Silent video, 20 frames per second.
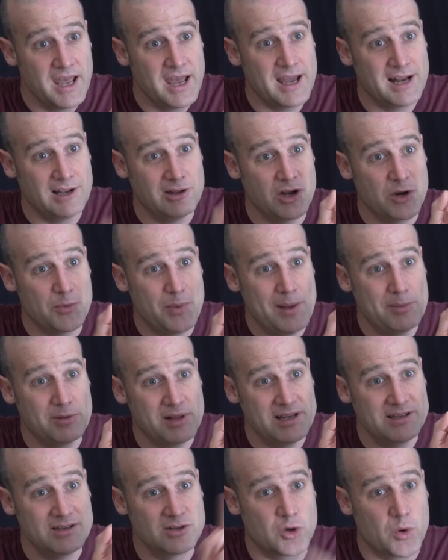And a lot of people
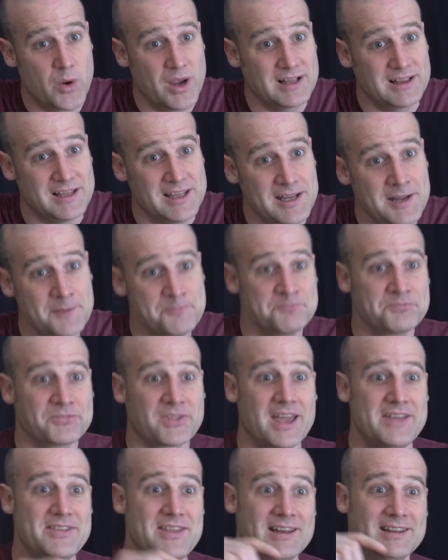entered quickly
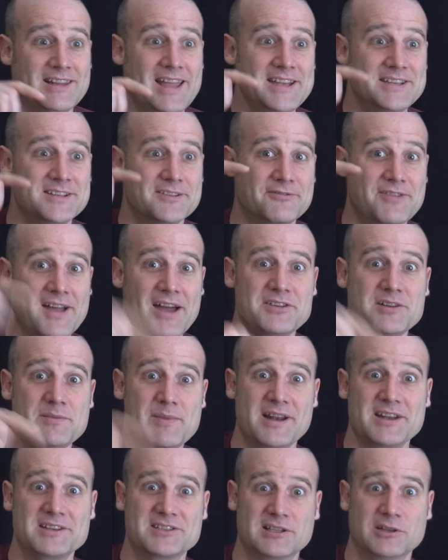and then later found a
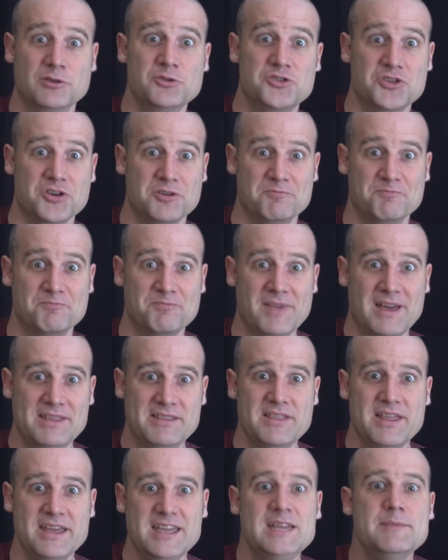better solution. And then
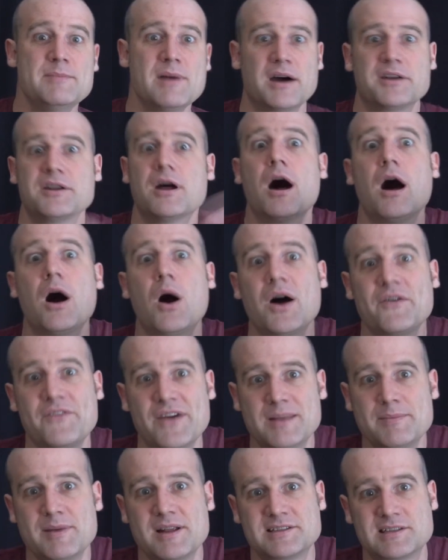they emailed, oh, I
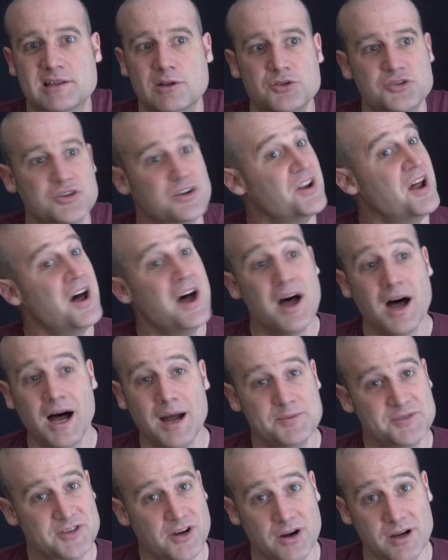found a better solution.
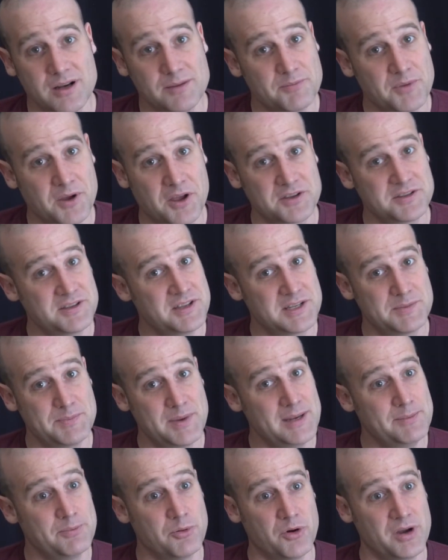I'm sorry, because of the
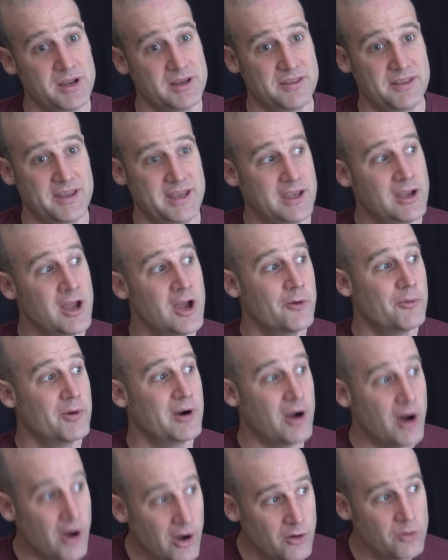speed point thing,
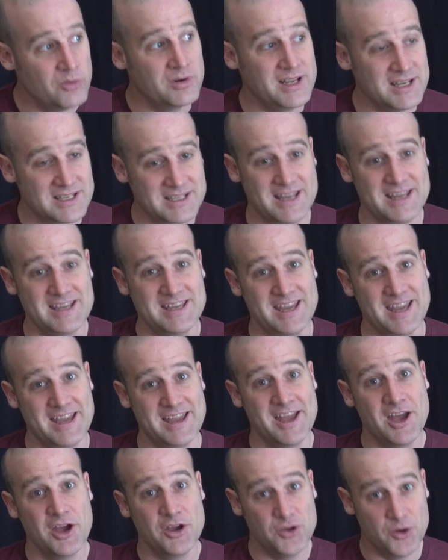we're only
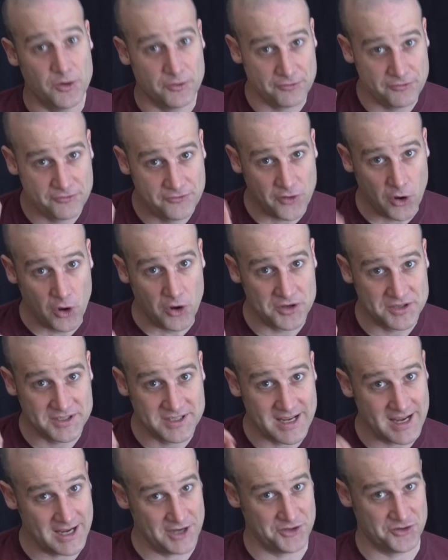taking your first
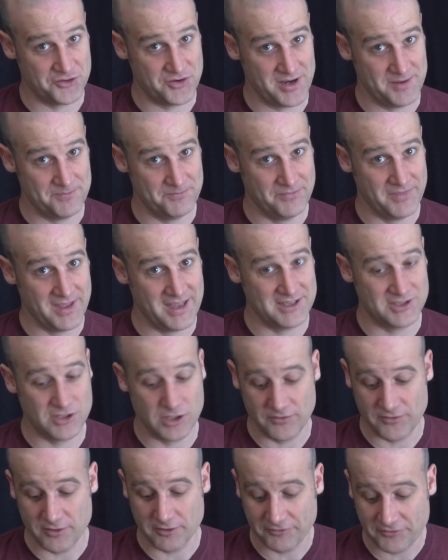entry. And so
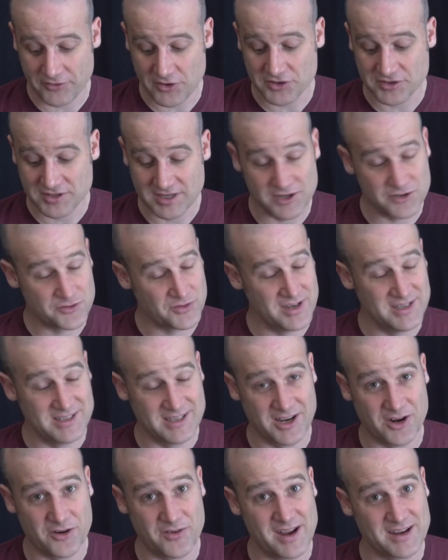if your first entry is
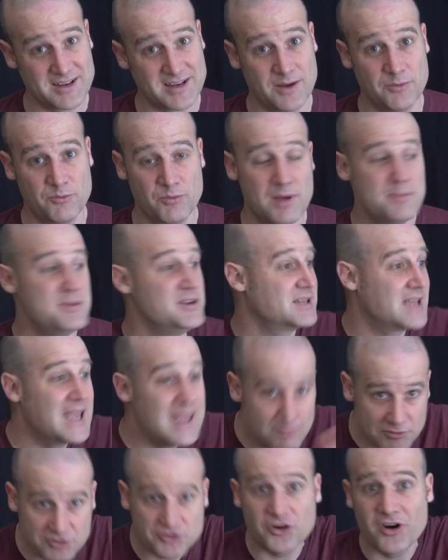incorrect,
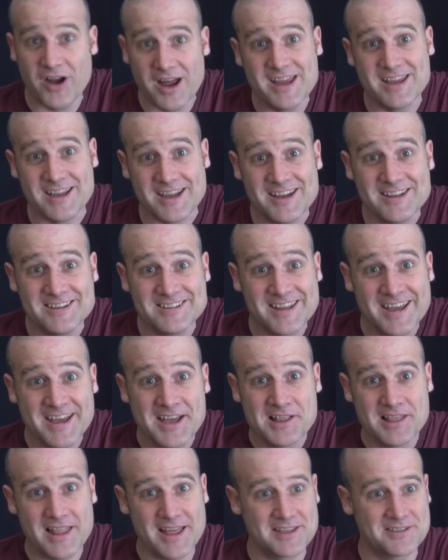keep trying it.
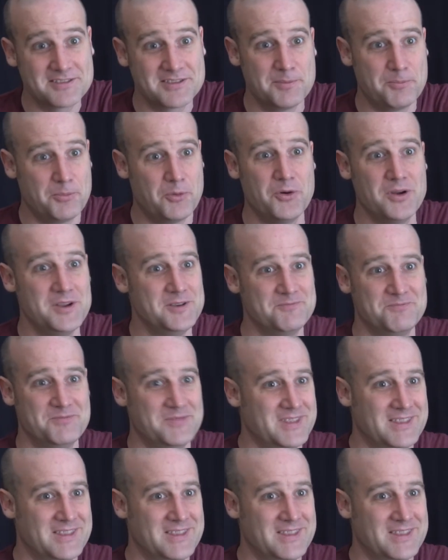Like the points